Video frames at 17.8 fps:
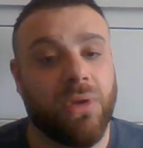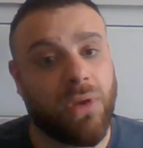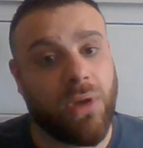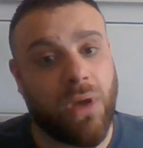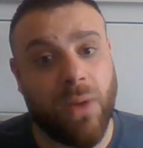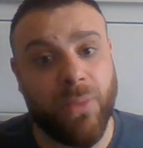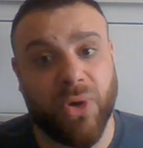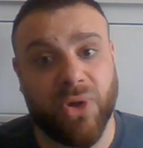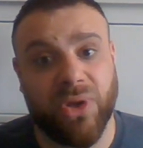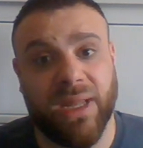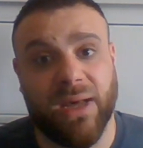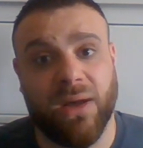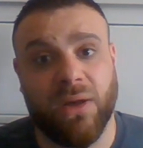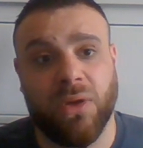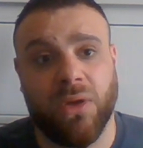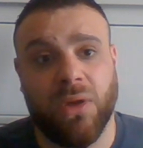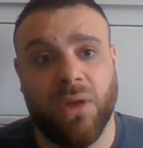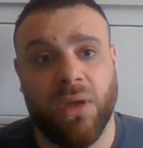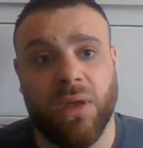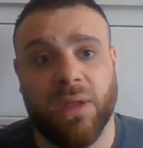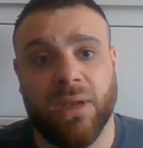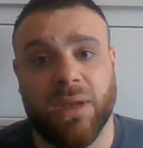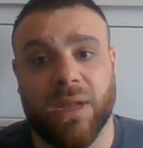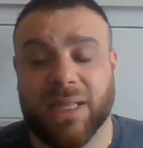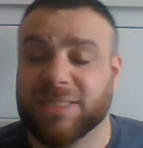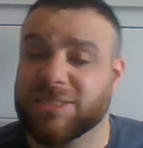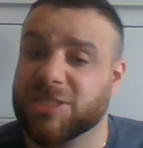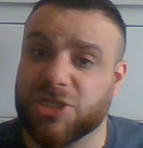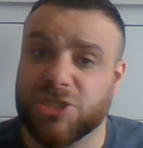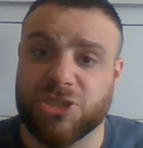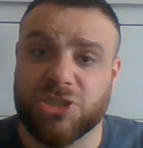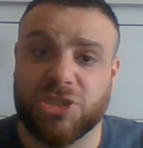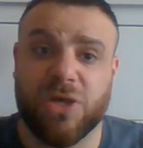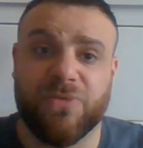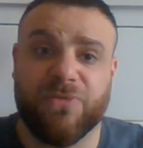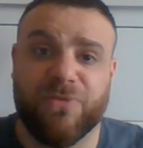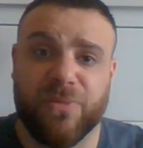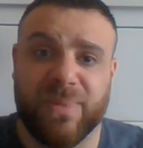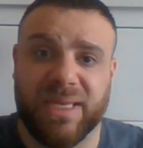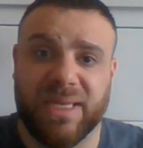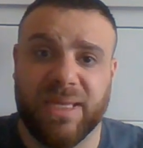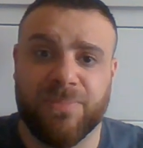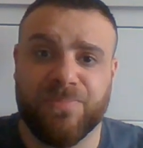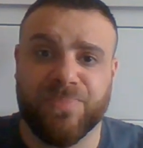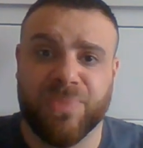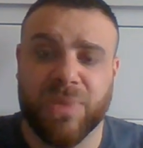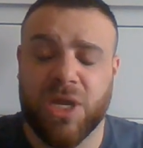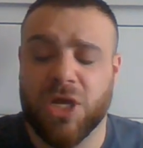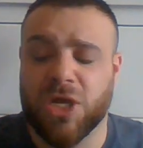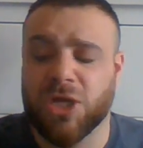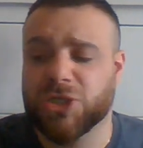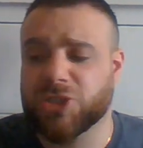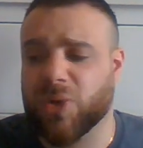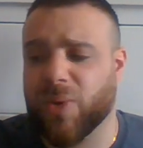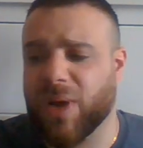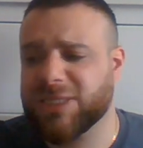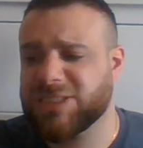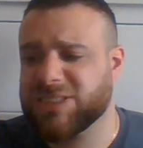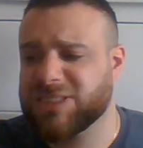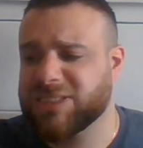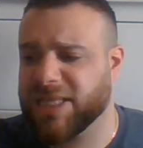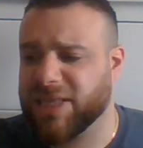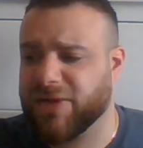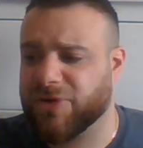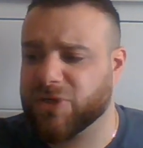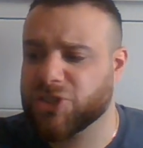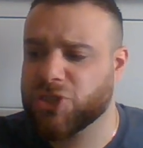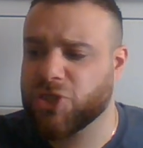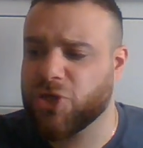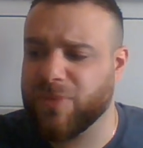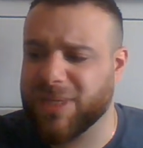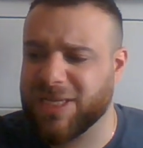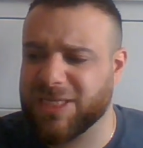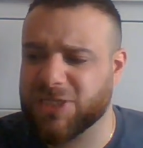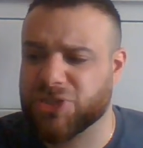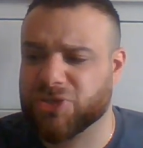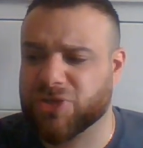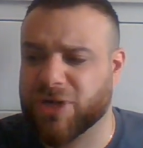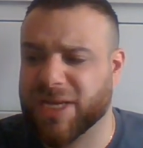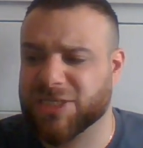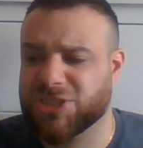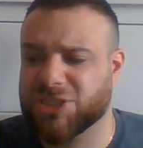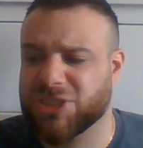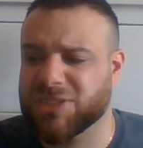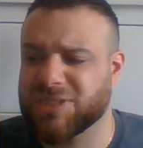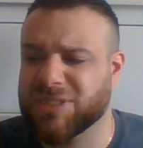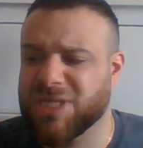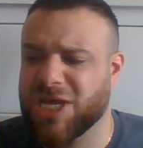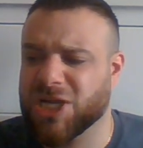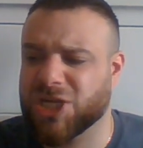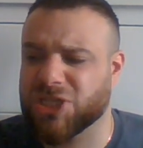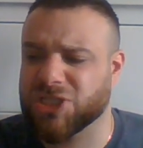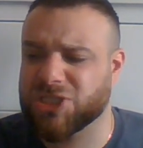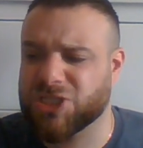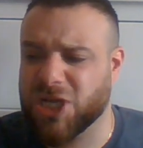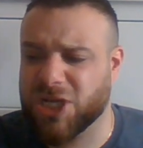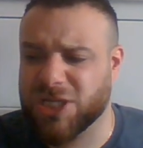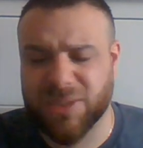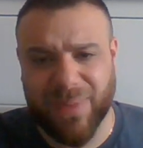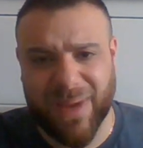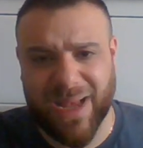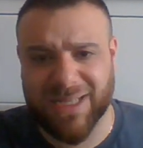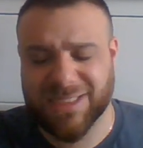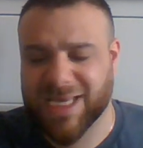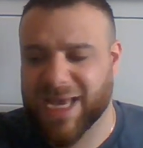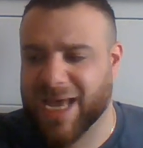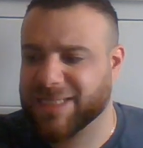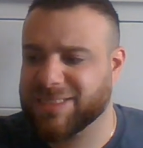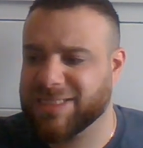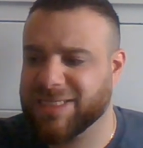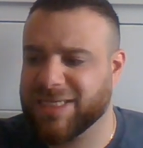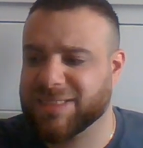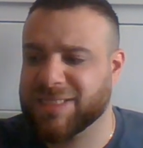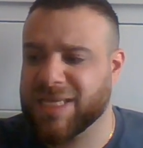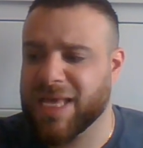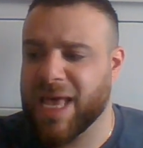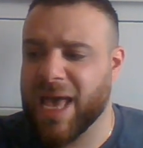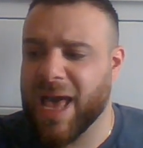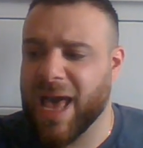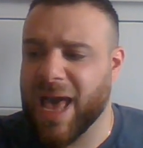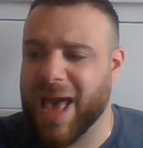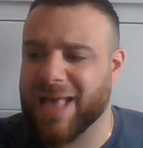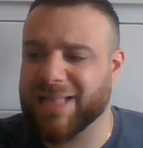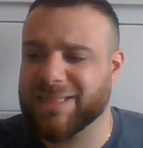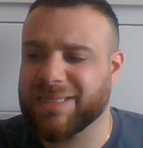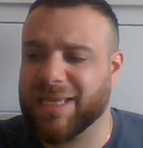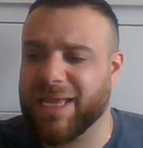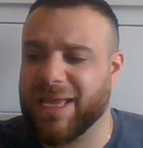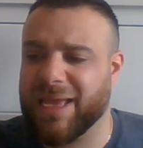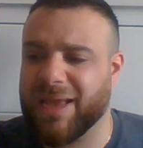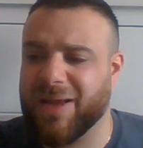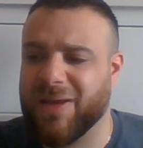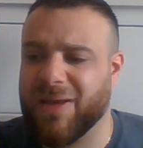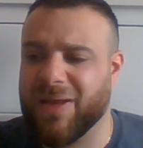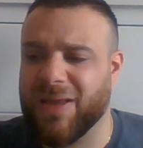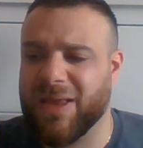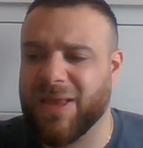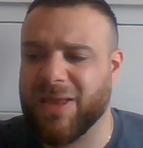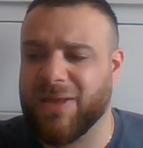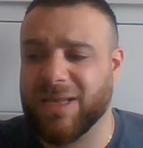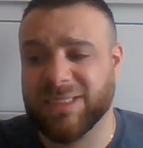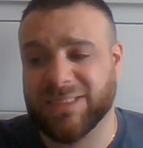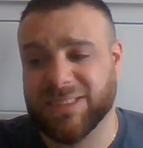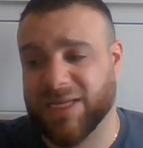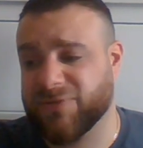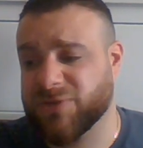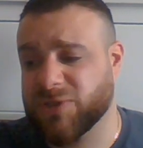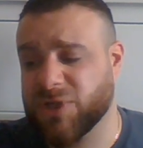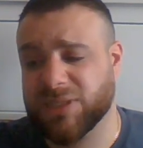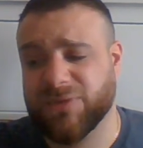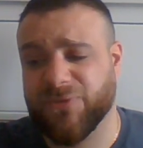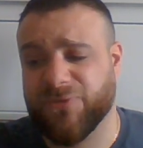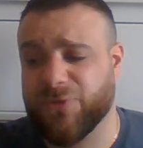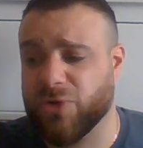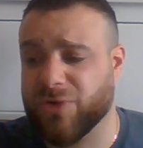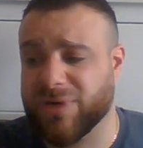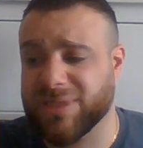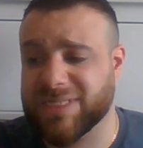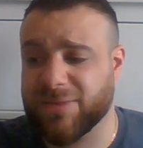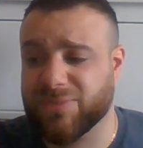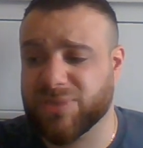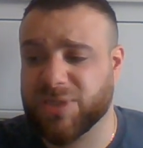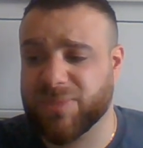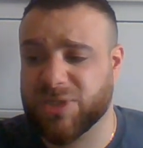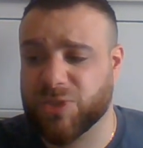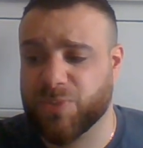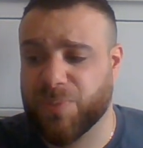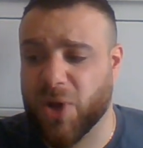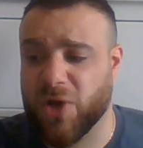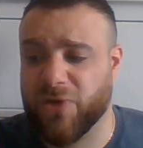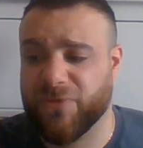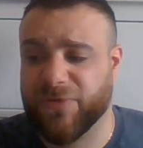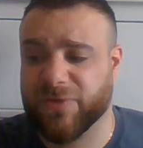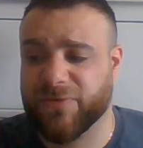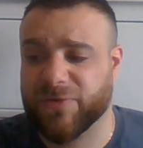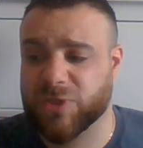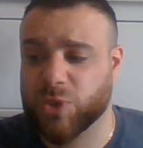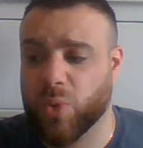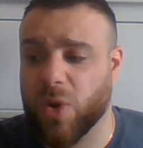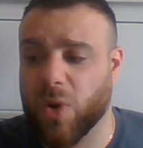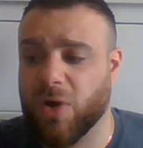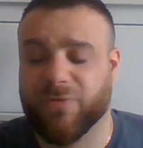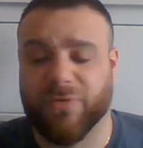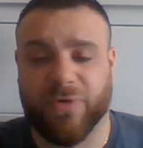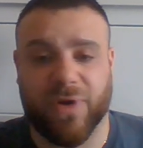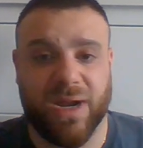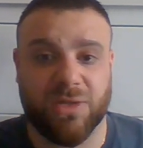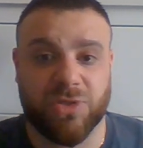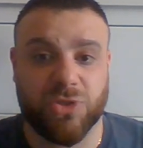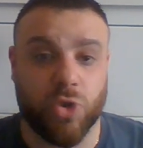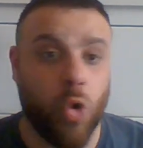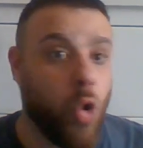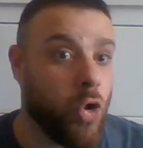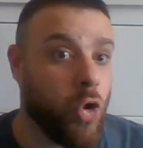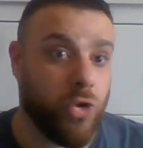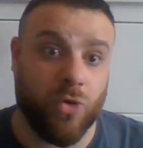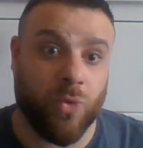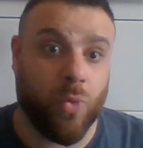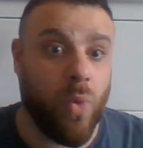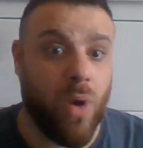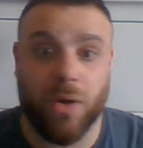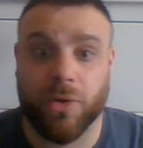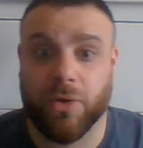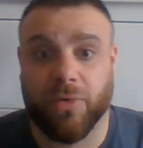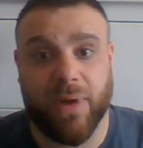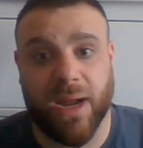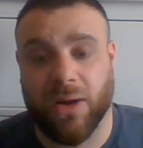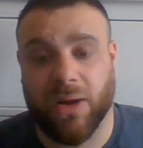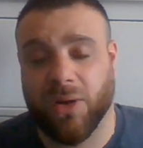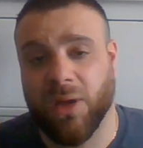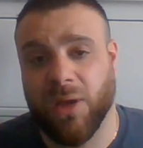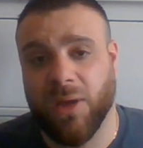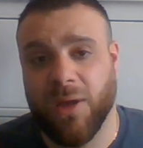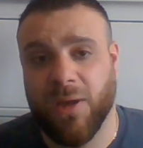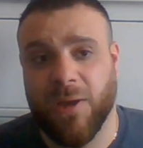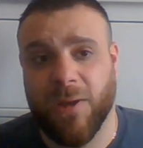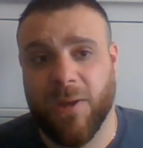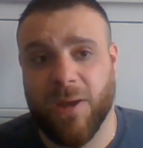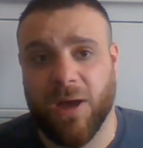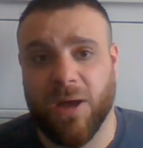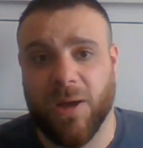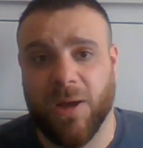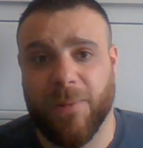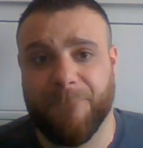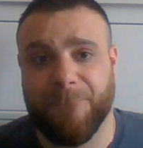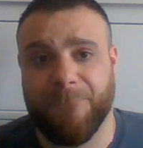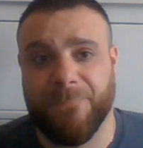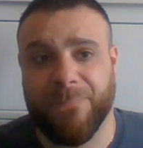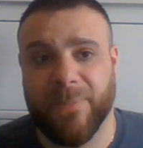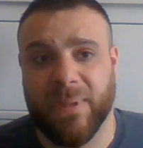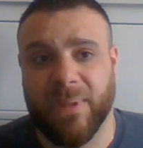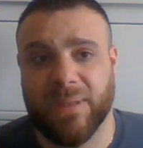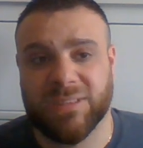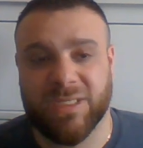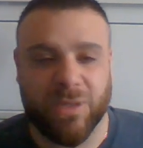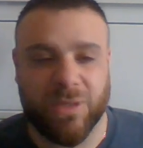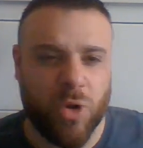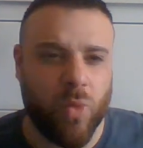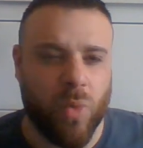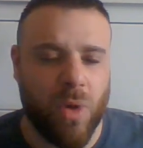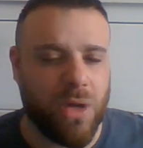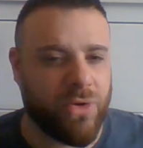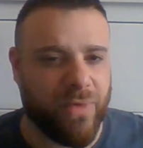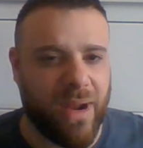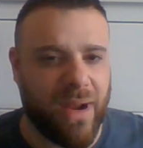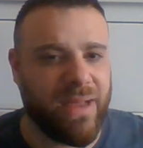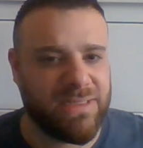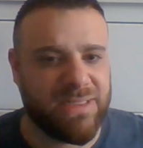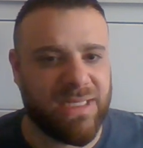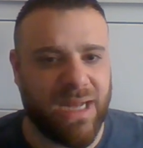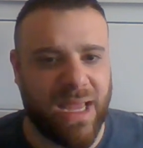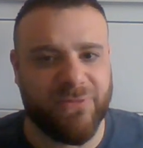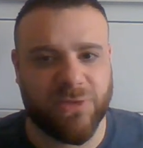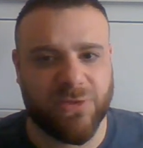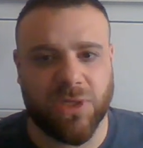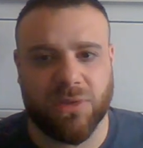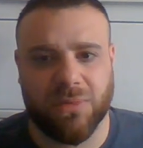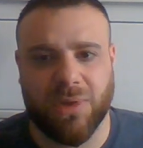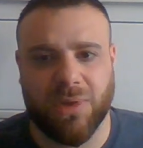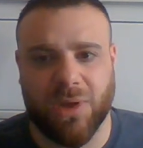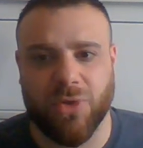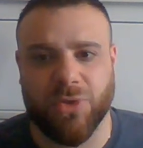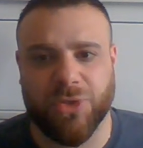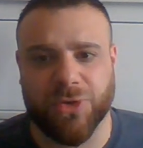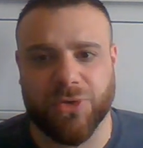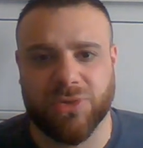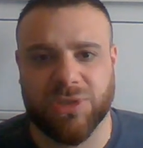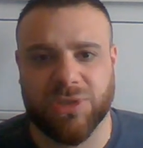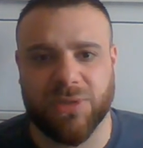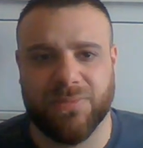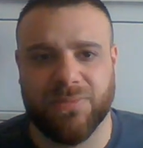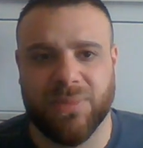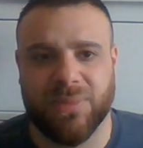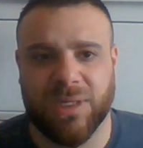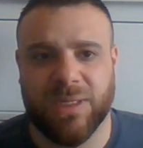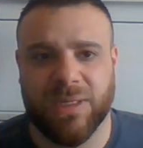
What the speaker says: Come on now. Now that's a concern for me. So I just think there are too many distractions, concerns about tactics, and listen, if Tyson Fury is able to be perfect for 12 rounds or knock Wilder out, to knock Wilder out, he's going to have to go through some,